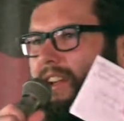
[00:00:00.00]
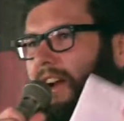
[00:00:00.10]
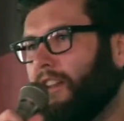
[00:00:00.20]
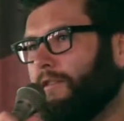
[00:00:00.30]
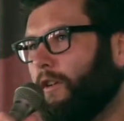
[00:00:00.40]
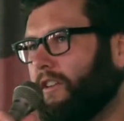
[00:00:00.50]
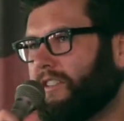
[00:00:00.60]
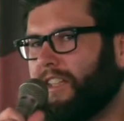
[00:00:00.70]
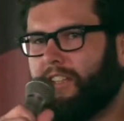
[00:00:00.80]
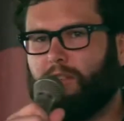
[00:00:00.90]
I look forward to
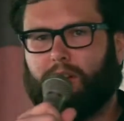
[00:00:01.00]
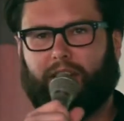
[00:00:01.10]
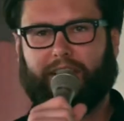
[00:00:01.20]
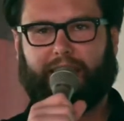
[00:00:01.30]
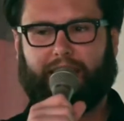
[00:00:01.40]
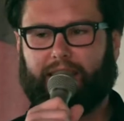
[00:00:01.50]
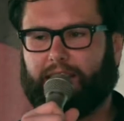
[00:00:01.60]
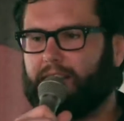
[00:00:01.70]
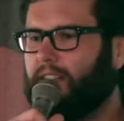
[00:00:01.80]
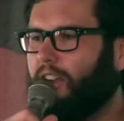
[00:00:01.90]
seeing you all again,
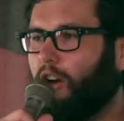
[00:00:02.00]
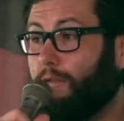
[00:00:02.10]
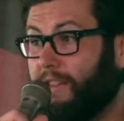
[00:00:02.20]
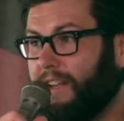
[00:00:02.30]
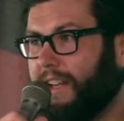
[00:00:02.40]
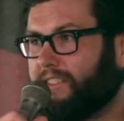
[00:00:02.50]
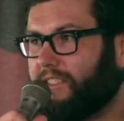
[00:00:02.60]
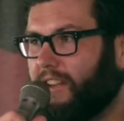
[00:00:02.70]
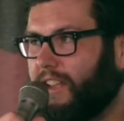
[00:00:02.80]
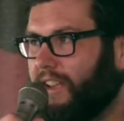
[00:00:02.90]
hopefully next
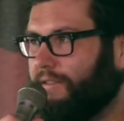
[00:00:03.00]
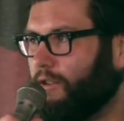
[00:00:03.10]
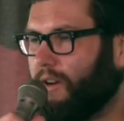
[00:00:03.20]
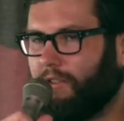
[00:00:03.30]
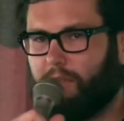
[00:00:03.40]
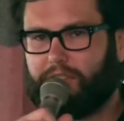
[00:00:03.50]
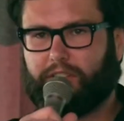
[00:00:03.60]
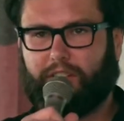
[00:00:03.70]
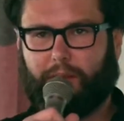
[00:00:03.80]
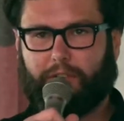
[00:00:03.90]
Sunday, for whoever wants
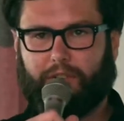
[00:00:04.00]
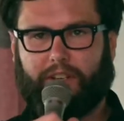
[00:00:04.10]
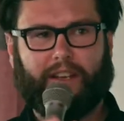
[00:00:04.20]
to turn up to it.